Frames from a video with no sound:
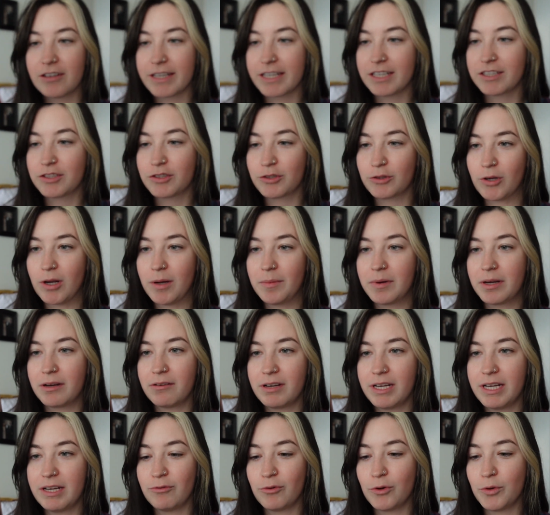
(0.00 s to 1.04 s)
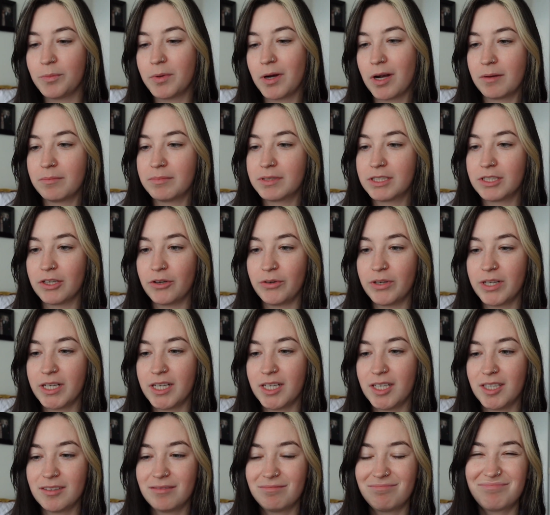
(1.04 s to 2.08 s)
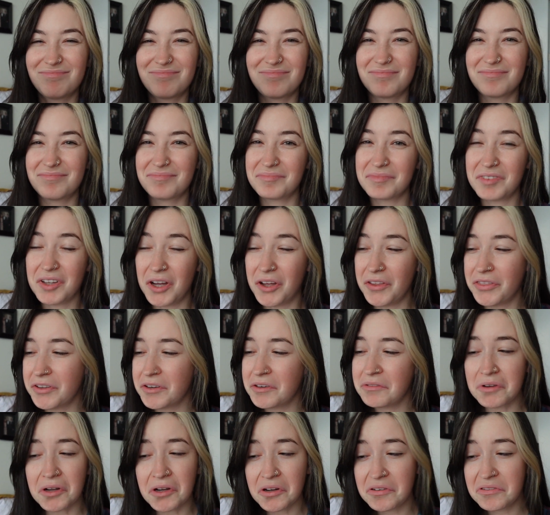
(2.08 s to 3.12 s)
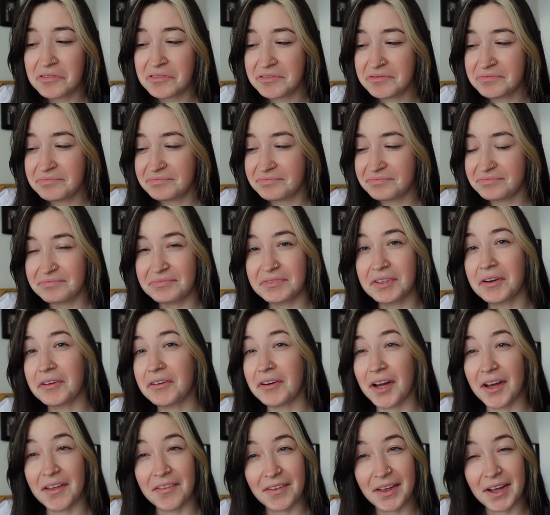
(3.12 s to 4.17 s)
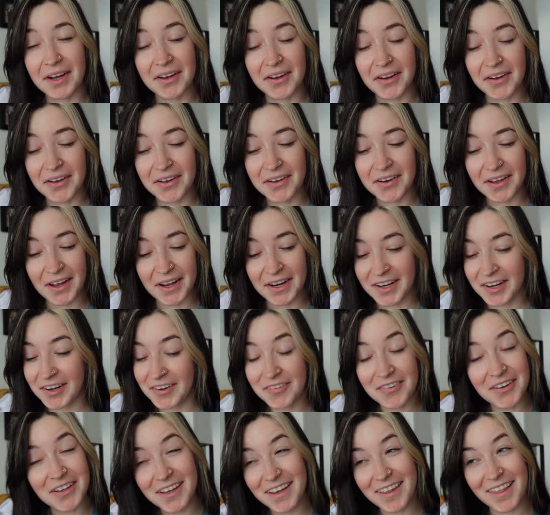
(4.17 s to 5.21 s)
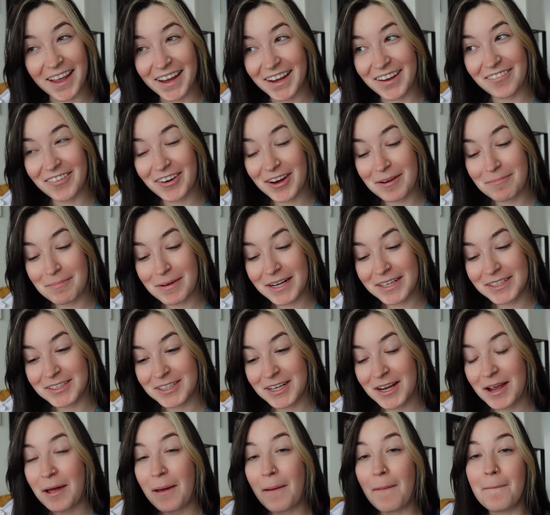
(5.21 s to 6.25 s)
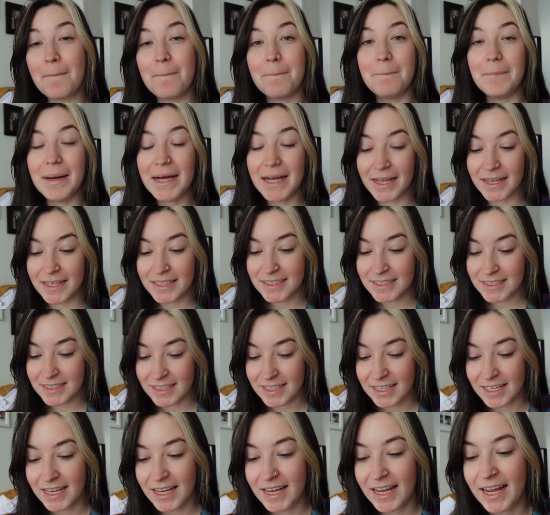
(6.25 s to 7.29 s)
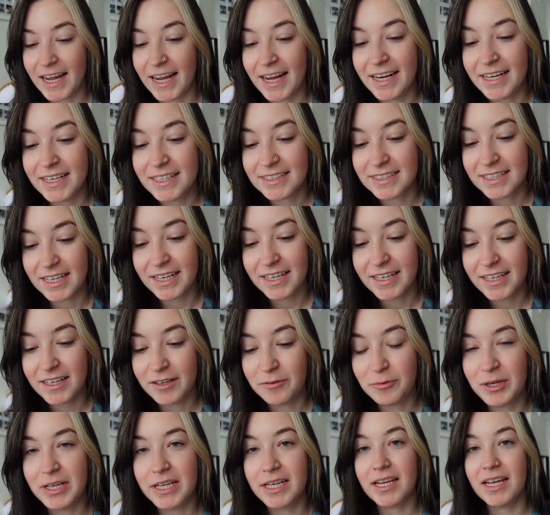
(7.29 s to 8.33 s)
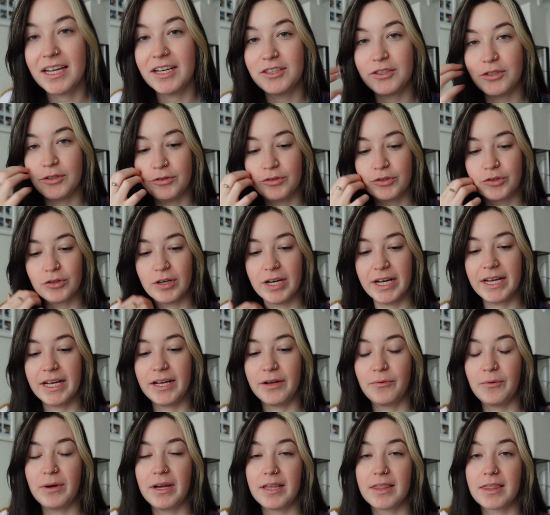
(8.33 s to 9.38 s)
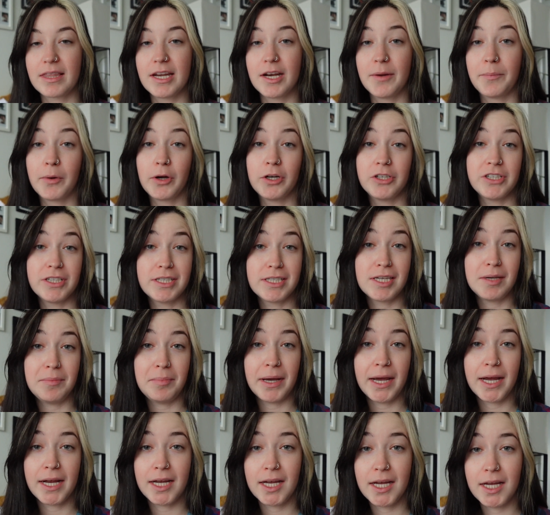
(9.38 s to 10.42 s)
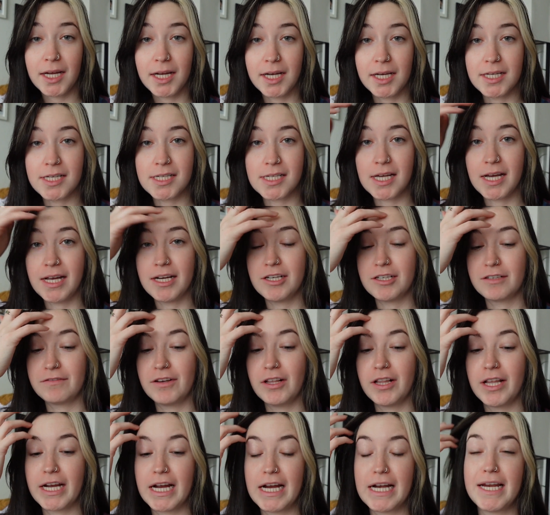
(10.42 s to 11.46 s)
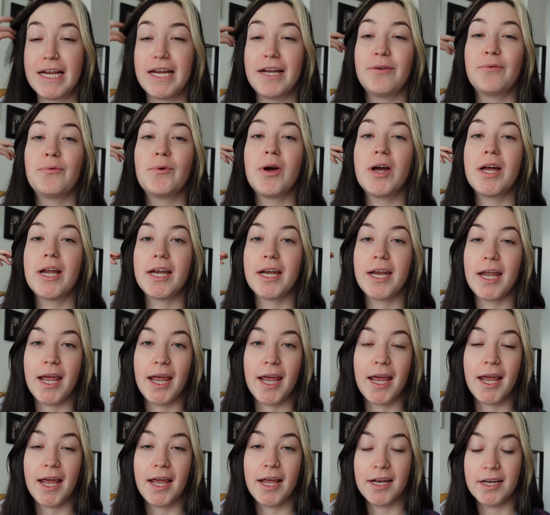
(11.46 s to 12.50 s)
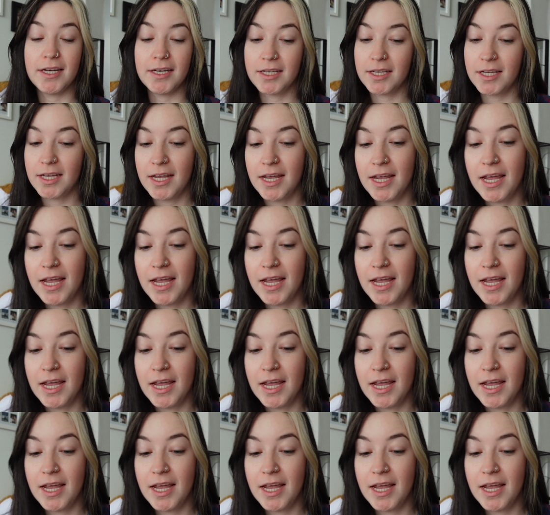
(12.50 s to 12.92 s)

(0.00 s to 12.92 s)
like strawberry rhubarb soda. On their own, they're not that good. I didn't really like it very much, but I decided one day to try it with an emergency packet because I just felt like I needed one, and